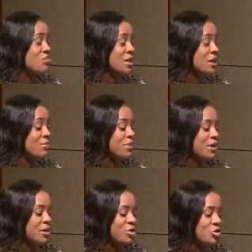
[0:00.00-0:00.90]
really a big
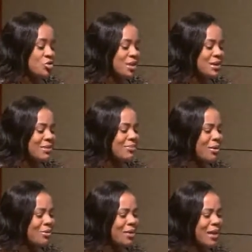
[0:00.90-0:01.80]
issue. And I
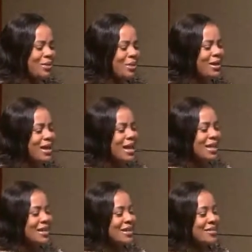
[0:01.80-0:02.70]
wonder, I mean,
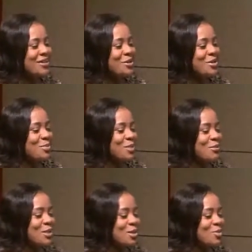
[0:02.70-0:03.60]
Nigeria has always been a
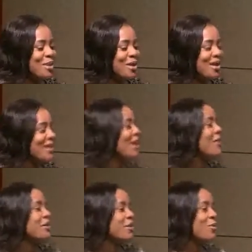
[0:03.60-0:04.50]
place where anyhow
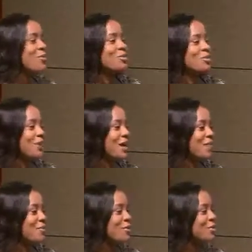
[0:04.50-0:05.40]
will survive.
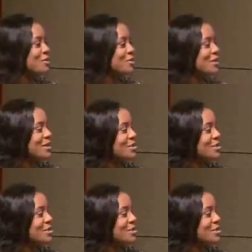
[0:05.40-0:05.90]
All of a sudden,